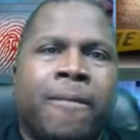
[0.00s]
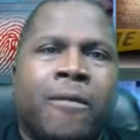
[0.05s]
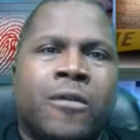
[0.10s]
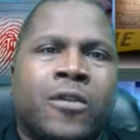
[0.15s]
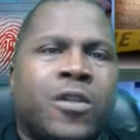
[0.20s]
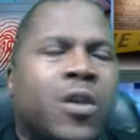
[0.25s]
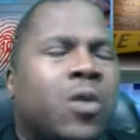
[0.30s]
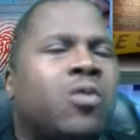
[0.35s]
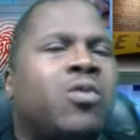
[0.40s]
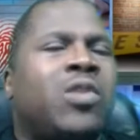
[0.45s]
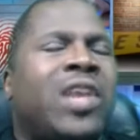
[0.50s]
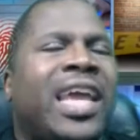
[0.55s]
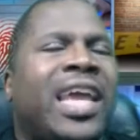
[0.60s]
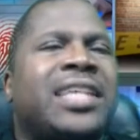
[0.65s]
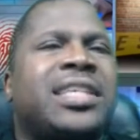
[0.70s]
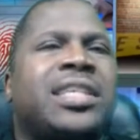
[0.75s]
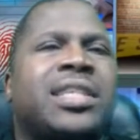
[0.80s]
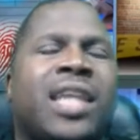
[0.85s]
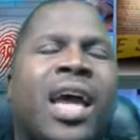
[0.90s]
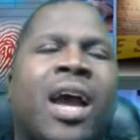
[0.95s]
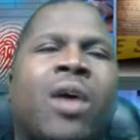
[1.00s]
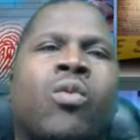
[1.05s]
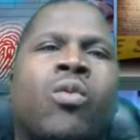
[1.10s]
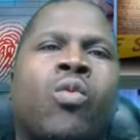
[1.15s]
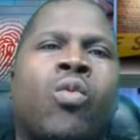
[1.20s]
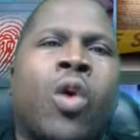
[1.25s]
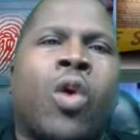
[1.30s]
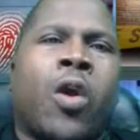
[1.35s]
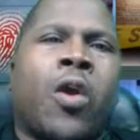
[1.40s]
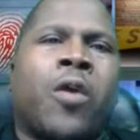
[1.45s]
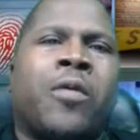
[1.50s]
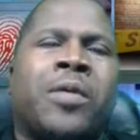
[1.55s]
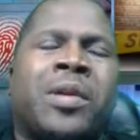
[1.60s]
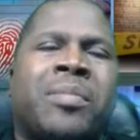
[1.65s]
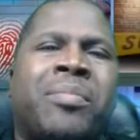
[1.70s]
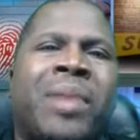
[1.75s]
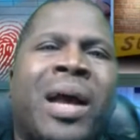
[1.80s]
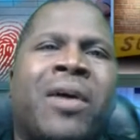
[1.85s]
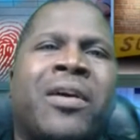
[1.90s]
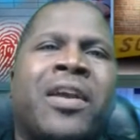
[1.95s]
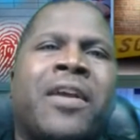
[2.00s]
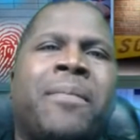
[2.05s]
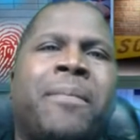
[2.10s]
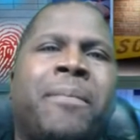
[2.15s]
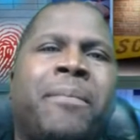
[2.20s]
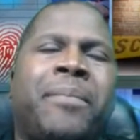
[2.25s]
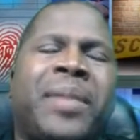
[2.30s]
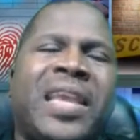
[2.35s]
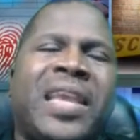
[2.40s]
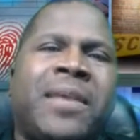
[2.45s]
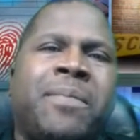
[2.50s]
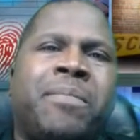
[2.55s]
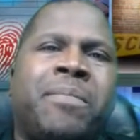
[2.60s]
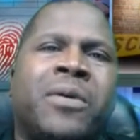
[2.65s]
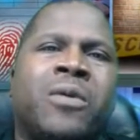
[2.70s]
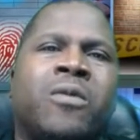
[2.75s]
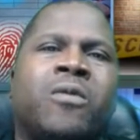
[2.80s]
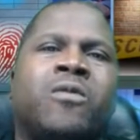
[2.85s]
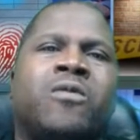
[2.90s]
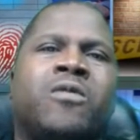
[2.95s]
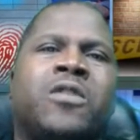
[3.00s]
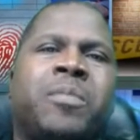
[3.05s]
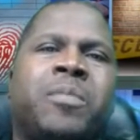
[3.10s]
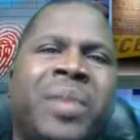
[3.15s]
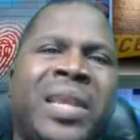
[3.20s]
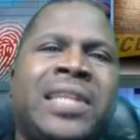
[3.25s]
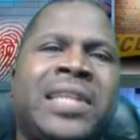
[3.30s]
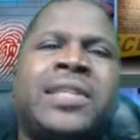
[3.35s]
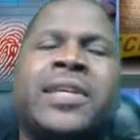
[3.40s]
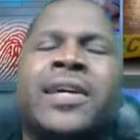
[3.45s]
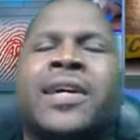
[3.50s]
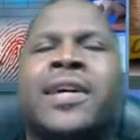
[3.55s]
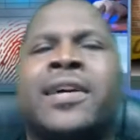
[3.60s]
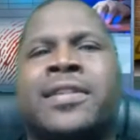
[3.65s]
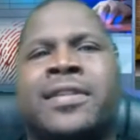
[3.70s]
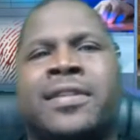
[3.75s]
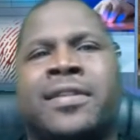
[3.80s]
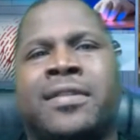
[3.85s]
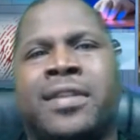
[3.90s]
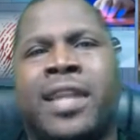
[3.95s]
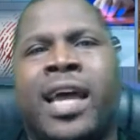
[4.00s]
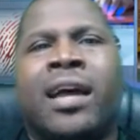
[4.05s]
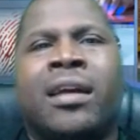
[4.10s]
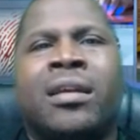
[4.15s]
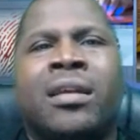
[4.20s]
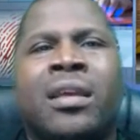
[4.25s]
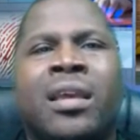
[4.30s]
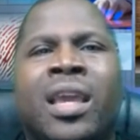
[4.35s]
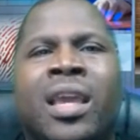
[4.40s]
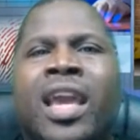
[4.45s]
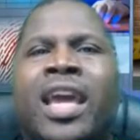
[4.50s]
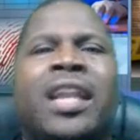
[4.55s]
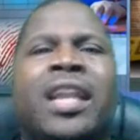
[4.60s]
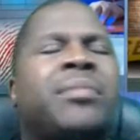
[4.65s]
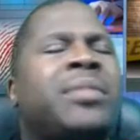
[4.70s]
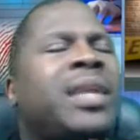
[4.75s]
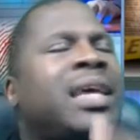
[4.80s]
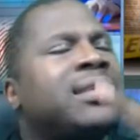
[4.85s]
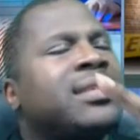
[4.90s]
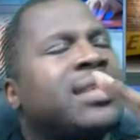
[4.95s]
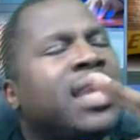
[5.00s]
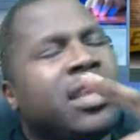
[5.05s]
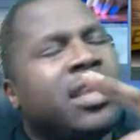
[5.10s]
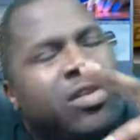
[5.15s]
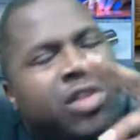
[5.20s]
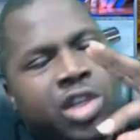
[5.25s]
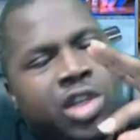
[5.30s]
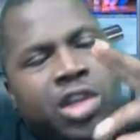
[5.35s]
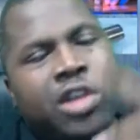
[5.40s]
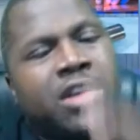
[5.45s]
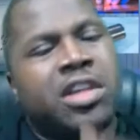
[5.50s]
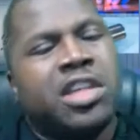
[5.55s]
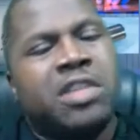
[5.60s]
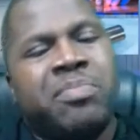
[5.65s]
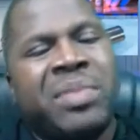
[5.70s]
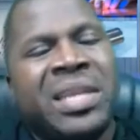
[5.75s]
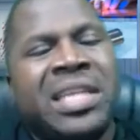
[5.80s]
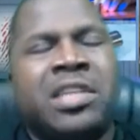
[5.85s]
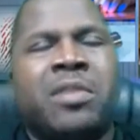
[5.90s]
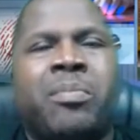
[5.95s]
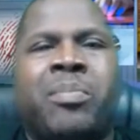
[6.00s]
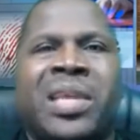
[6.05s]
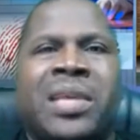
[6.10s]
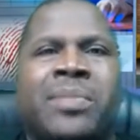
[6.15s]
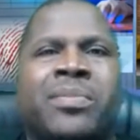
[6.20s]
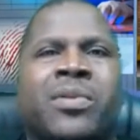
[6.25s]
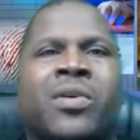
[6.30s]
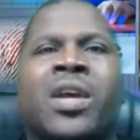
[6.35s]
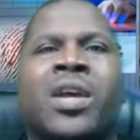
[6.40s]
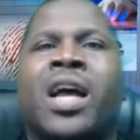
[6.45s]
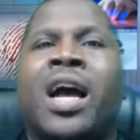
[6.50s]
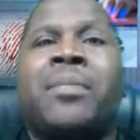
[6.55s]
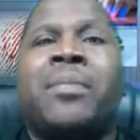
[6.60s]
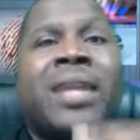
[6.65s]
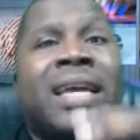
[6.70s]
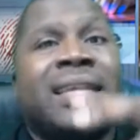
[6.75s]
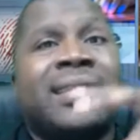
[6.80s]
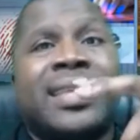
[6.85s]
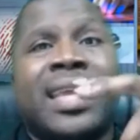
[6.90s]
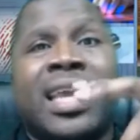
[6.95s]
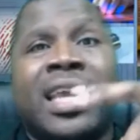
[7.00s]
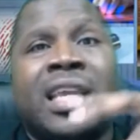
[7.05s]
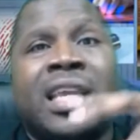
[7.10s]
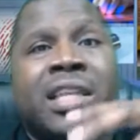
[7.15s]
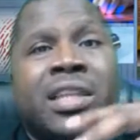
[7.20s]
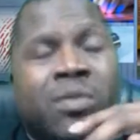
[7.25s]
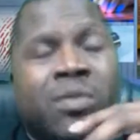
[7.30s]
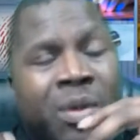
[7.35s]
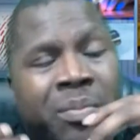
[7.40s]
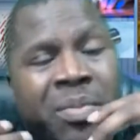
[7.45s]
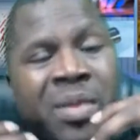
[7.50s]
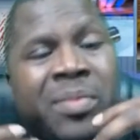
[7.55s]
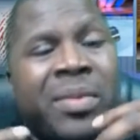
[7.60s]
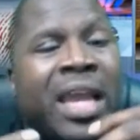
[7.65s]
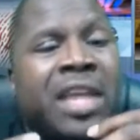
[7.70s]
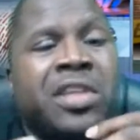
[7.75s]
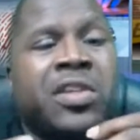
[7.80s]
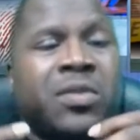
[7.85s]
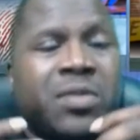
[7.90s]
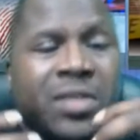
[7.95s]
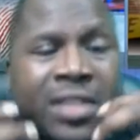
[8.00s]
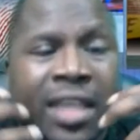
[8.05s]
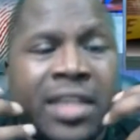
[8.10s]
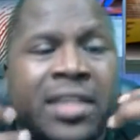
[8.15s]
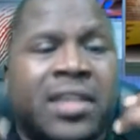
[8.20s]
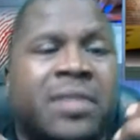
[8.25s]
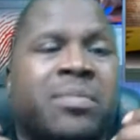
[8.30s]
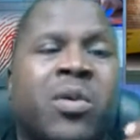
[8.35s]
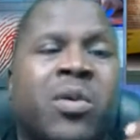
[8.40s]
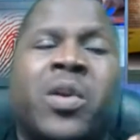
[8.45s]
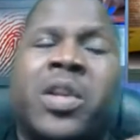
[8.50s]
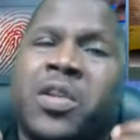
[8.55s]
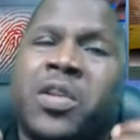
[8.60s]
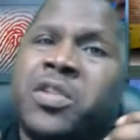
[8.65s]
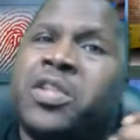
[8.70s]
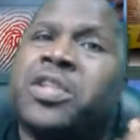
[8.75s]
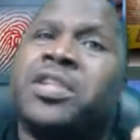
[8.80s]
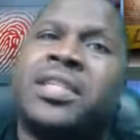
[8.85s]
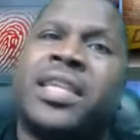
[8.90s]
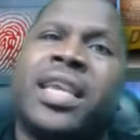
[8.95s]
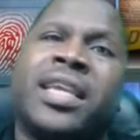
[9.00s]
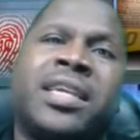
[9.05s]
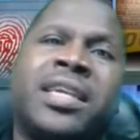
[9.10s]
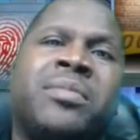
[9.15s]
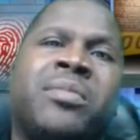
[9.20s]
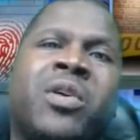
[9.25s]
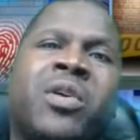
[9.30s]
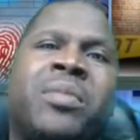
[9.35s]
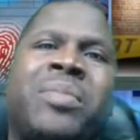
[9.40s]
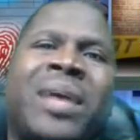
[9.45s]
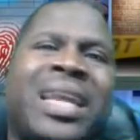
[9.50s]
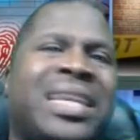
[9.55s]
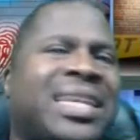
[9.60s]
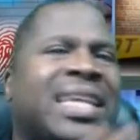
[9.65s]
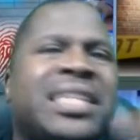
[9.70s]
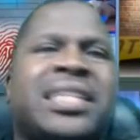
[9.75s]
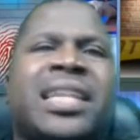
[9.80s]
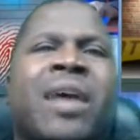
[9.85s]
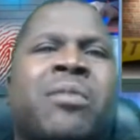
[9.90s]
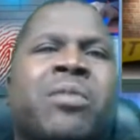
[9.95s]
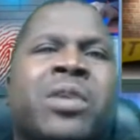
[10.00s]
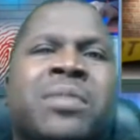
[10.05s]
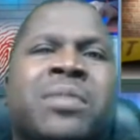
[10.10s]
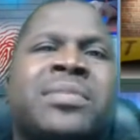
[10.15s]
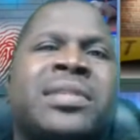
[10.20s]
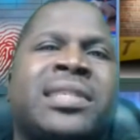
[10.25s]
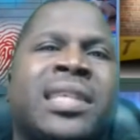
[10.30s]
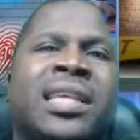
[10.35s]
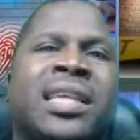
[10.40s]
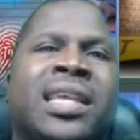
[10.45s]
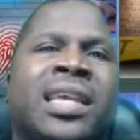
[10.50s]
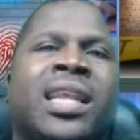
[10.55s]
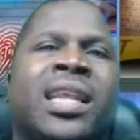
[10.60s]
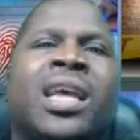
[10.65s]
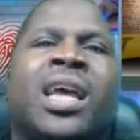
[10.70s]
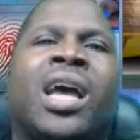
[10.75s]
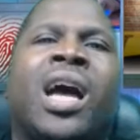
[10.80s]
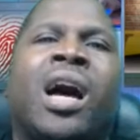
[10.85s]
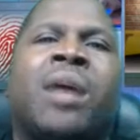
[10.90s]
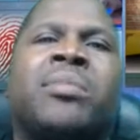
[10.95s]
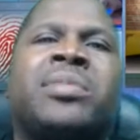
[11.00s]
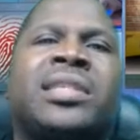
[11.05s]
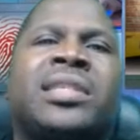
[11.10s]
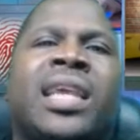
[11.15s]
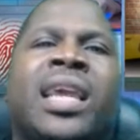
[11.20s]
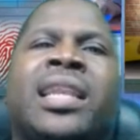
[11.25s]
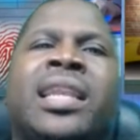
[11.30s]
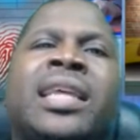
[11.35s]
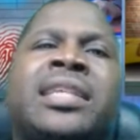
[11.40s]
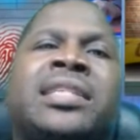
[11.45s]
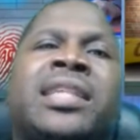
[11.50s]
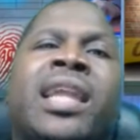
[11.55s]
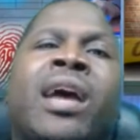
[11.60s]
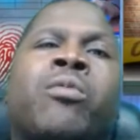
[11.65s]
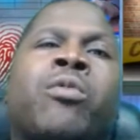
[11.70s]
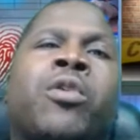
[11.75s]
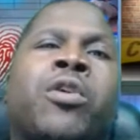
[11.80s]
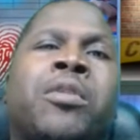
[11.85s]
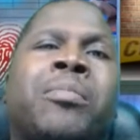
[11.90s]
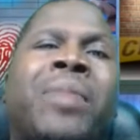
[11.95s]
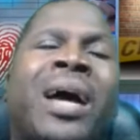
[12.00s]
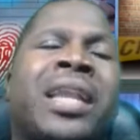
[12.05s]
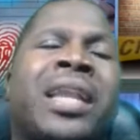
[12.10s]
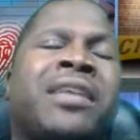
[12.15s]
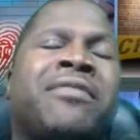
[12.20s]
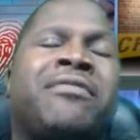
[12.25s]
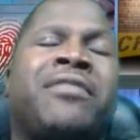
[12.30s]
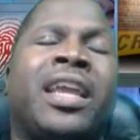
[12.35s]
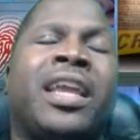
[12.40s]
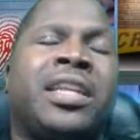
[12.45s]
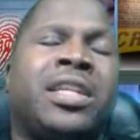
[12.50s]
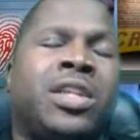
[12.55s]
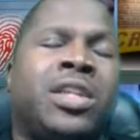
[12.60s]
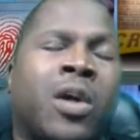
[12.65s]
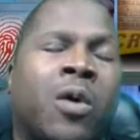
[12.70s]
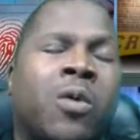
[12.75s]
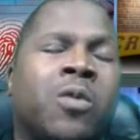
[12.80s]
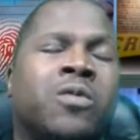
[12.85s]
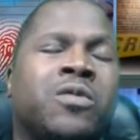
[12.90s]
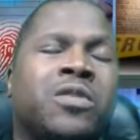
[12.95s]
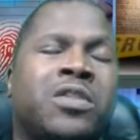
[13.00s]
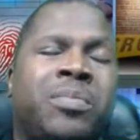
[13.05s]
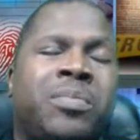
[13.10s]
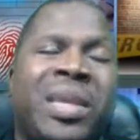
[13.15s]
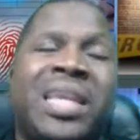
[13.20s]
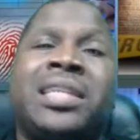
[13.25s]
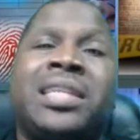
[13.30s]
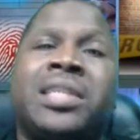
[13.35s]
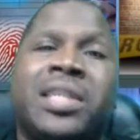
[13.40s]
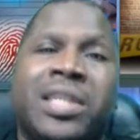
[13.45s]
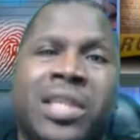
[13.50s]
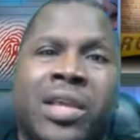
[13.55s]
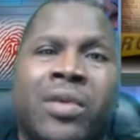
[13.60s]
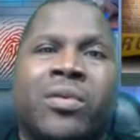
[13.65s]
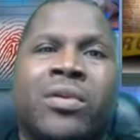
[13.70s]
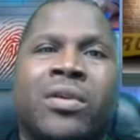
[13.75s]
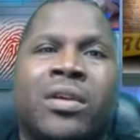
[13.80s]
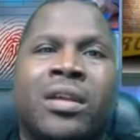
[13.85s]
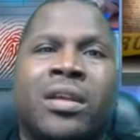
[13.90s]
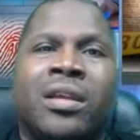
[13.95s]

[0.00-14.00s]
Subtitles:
So let's stop worrying about if people speak to us or not. And I'm not saying you shouldn't speak to people. I'm not saying when people ask you to say good morning, you shouldn't say good morning back. That's not what I'm saying. I'm saying let's not worry about if they don't speak to you.